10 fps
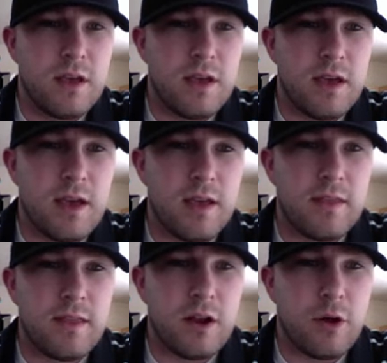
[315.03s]

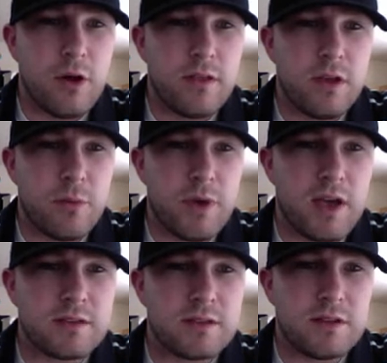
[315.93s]
And the
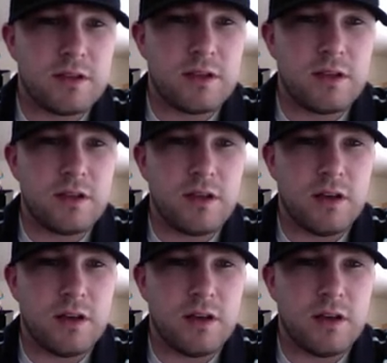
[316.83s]
opacity,